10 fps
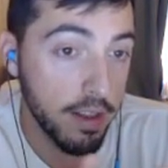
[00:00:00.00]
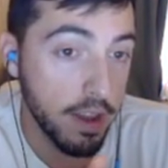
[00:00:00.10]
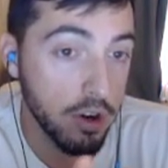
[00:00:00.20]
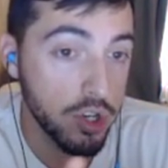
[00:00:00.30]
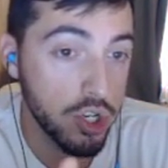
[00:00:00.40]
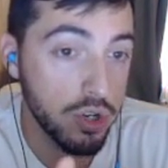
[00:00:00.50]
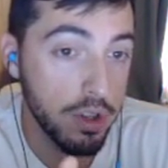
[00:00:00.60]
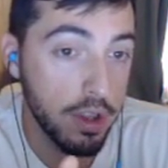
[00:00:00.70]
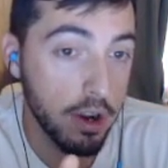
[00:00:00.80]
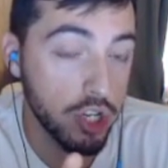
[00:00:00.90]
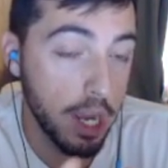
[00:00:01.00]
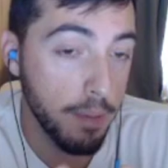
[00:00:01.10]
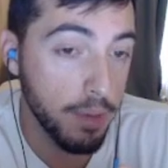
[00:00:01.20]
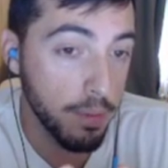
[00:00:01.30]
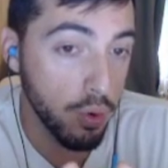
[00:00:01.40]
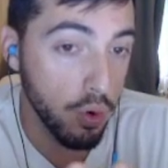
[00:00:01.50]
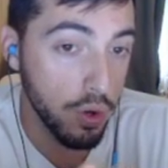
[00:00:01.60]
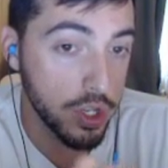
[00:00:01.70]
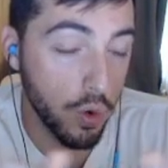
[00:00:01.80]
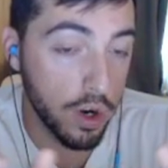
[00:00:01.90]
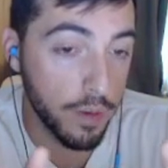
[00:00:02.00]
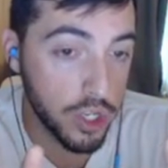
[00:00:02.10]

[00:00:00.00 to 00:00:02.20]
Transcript: their their champion pool is going to be